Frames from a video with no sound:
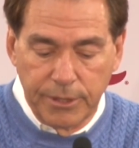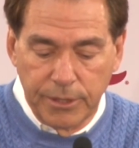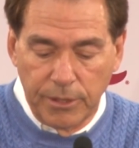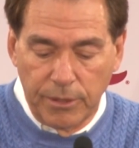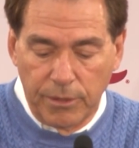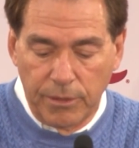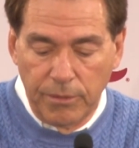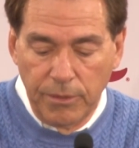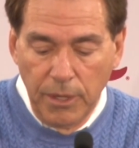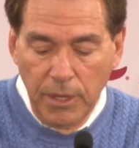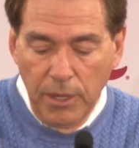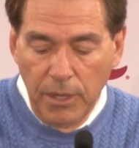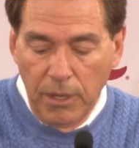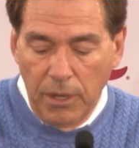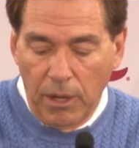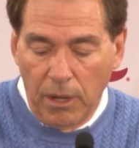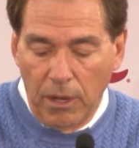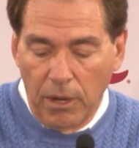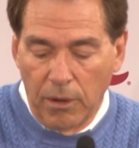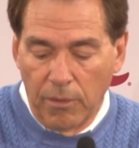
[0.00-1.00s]
So
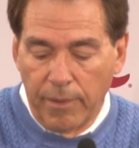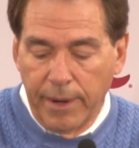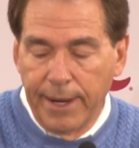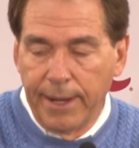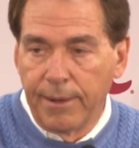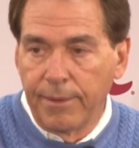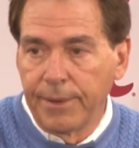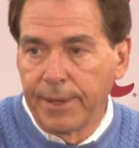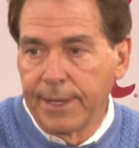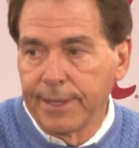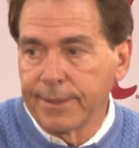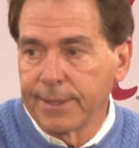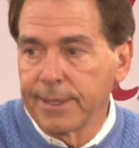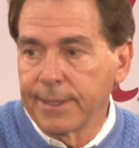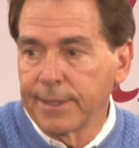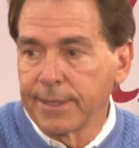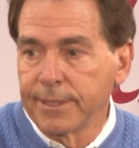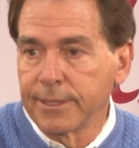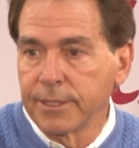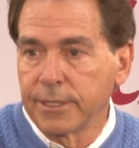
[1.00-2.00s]
all around, I
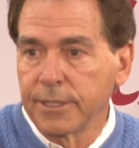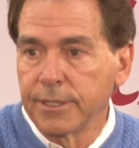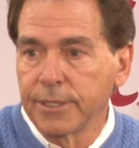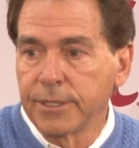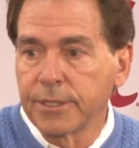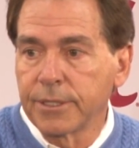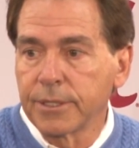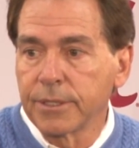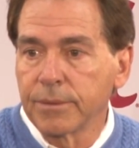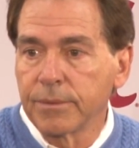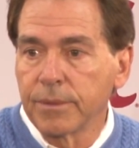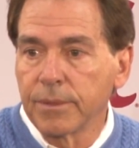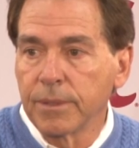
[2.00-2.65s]
think this is